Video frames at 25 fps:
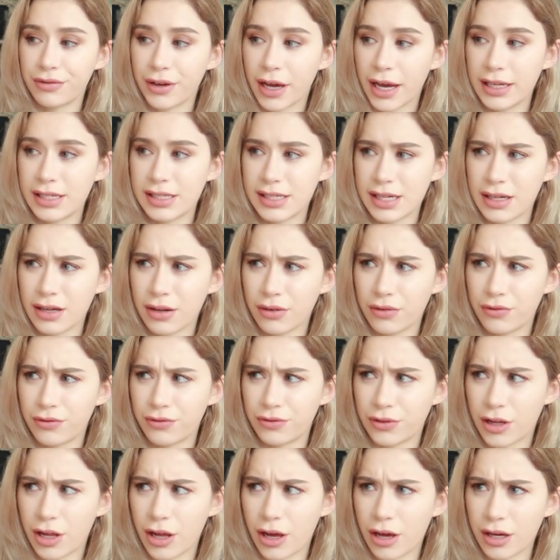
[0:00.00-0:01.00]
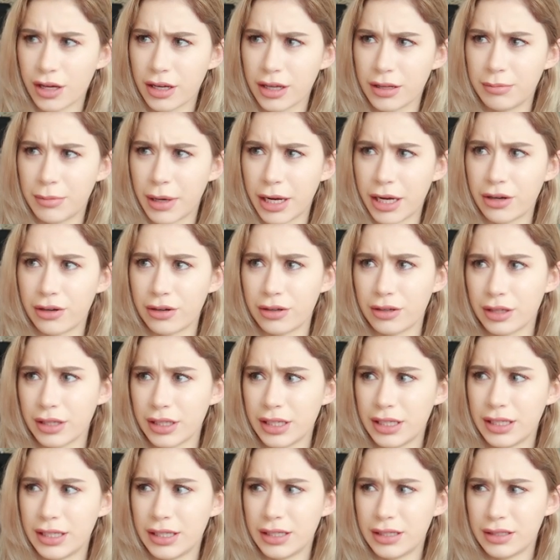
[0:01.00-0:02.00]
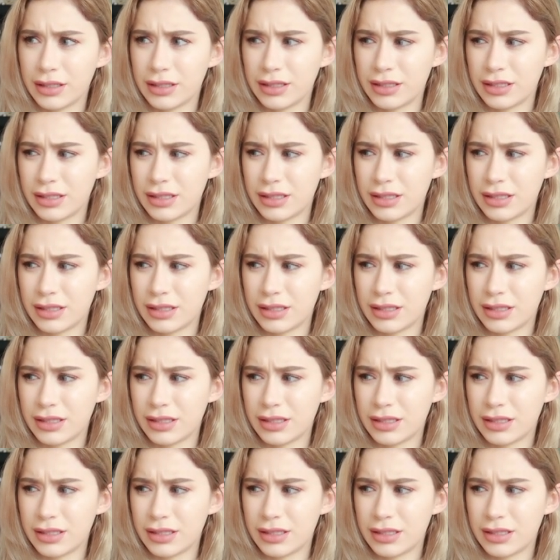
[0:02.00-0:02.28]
I did a vlog in my early